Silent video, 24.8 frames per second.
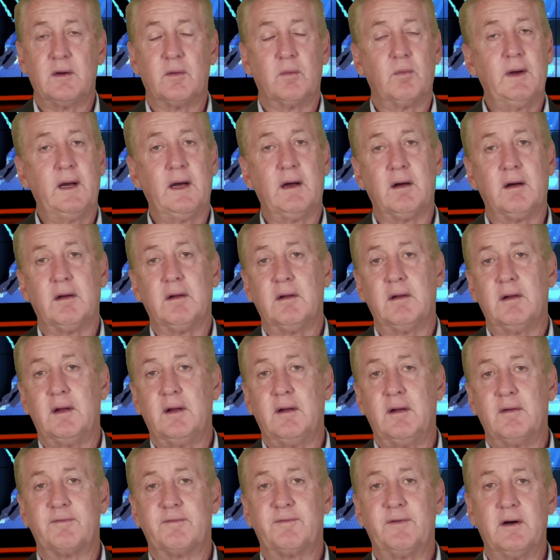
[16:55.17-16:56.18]
Well,
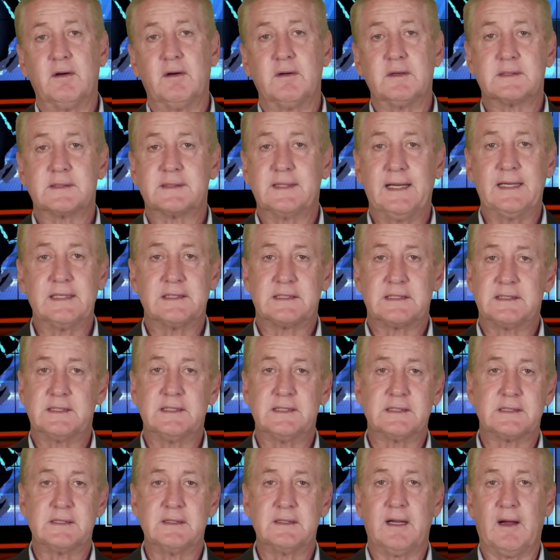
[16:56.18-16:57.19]
folks, that's
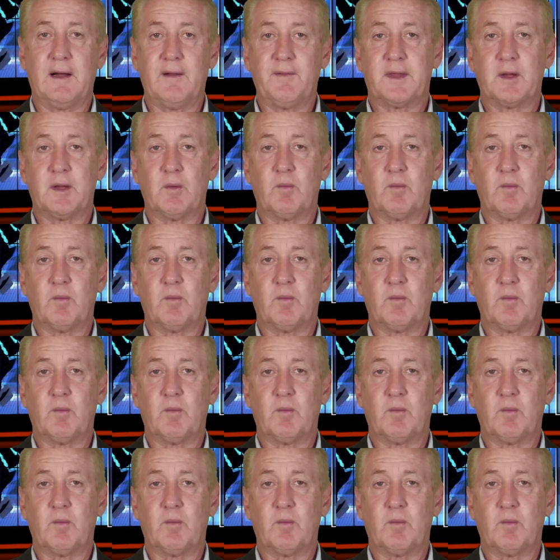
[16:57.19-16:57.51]
just not